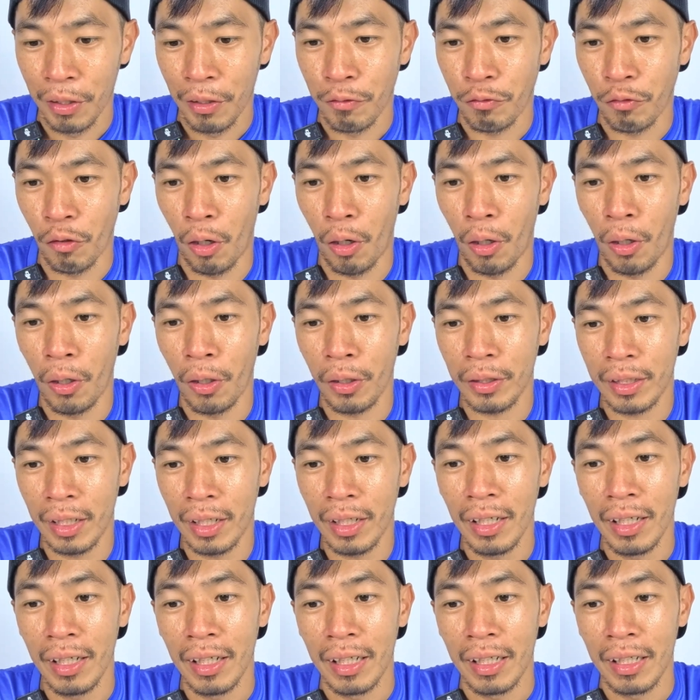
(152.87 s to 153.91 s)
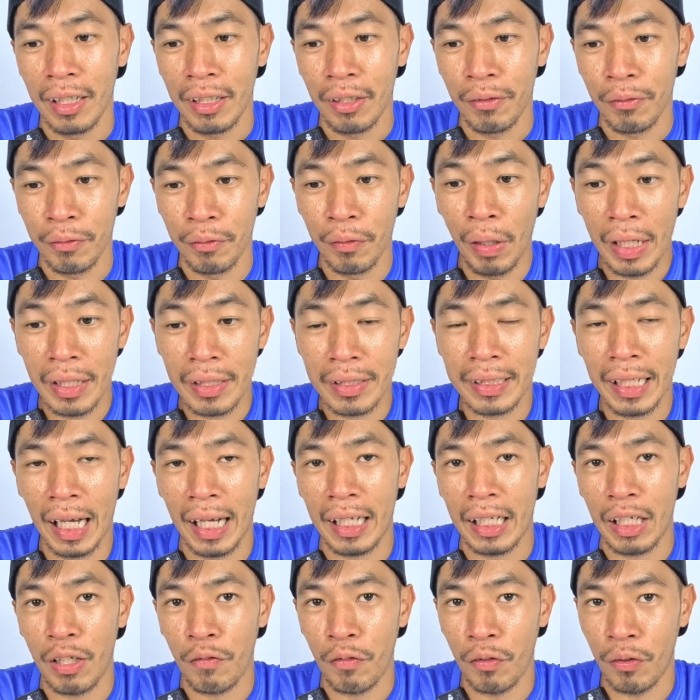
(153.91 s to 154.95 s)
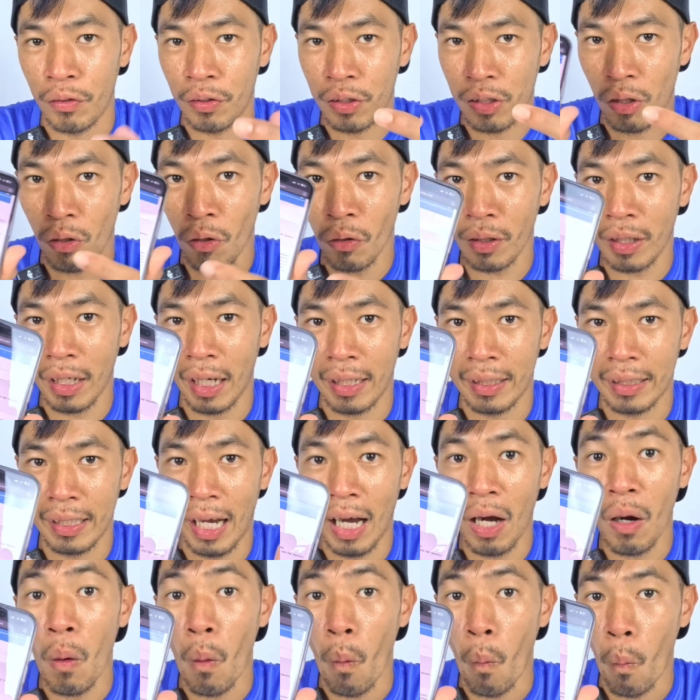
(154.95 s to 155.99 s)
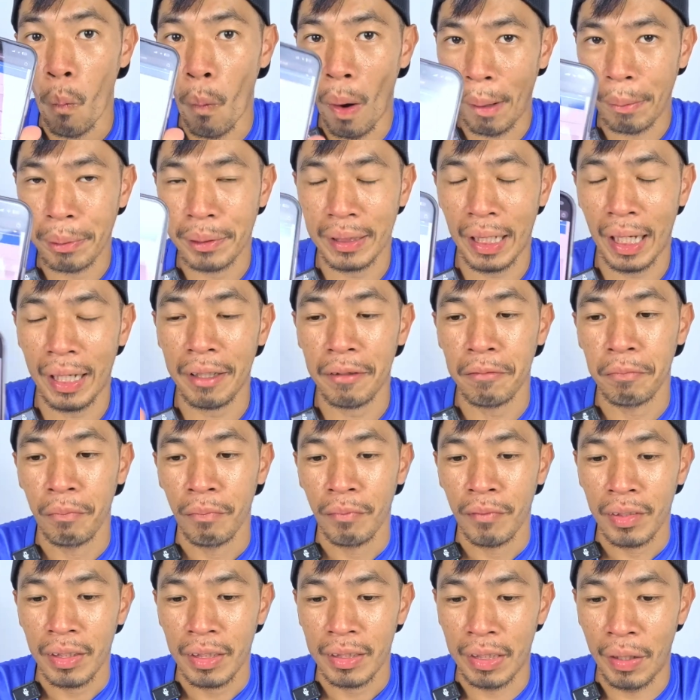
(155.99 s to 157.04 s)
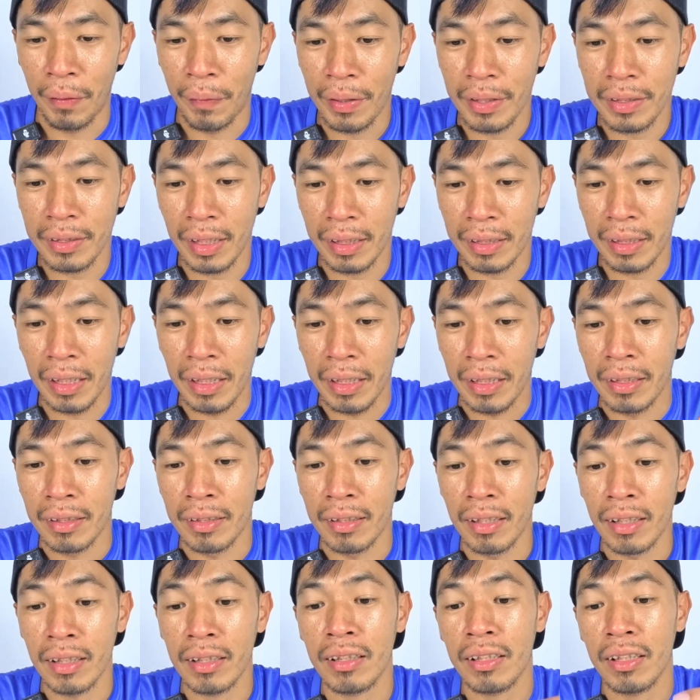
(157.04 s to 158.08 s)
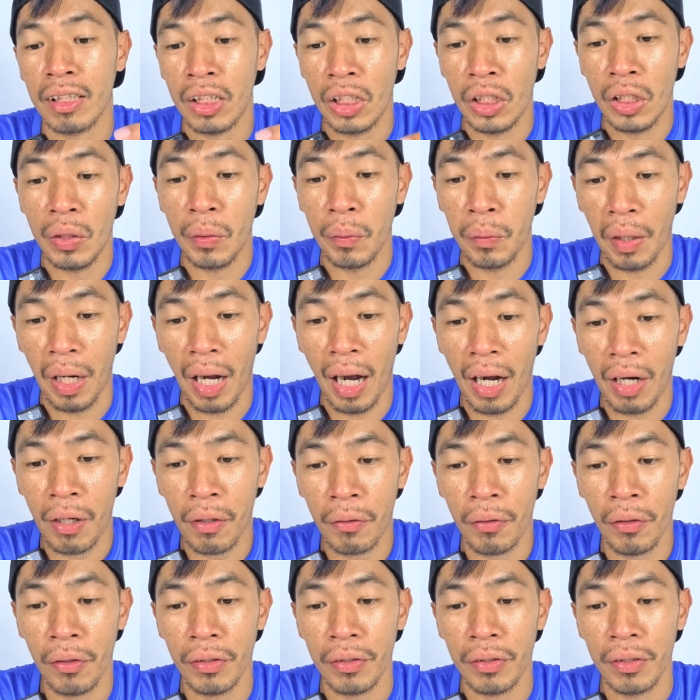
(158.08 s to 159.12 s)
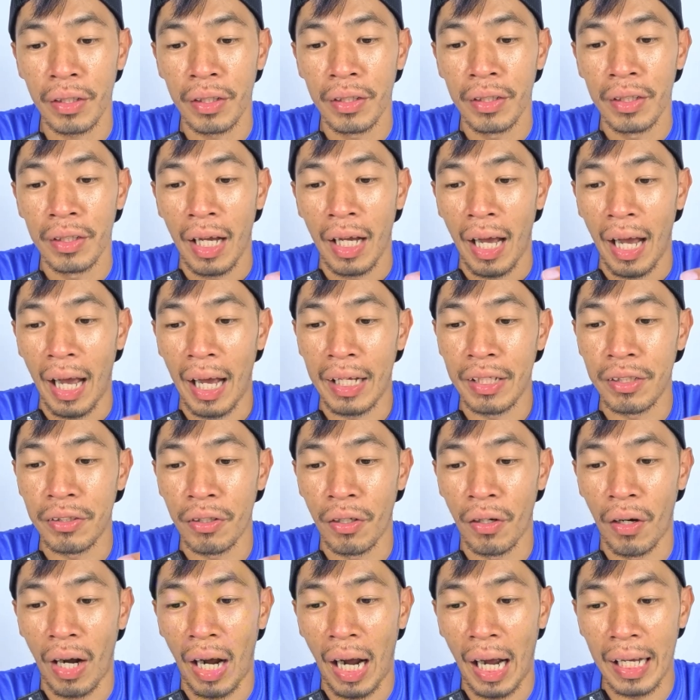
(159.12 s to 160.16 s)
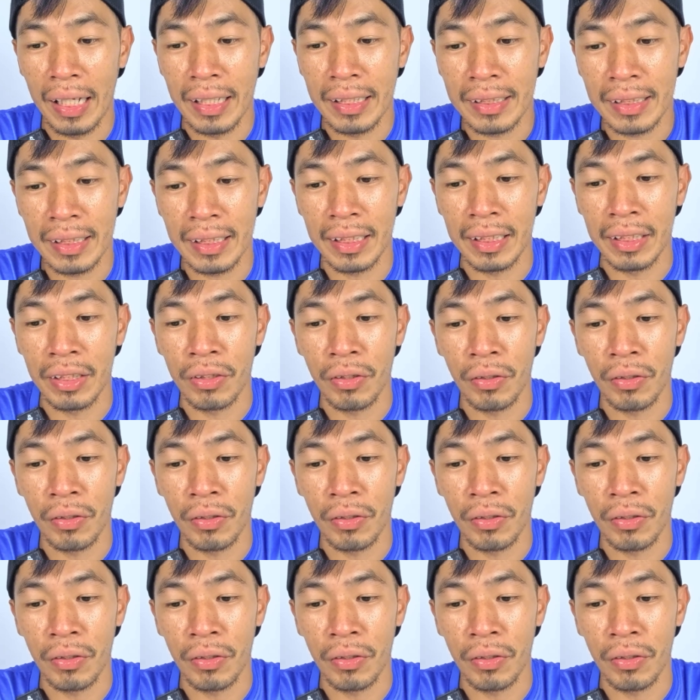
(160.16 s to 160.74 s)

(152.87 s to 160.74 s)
For the race guide, if you look at their website, there is stated the QR code and your IC.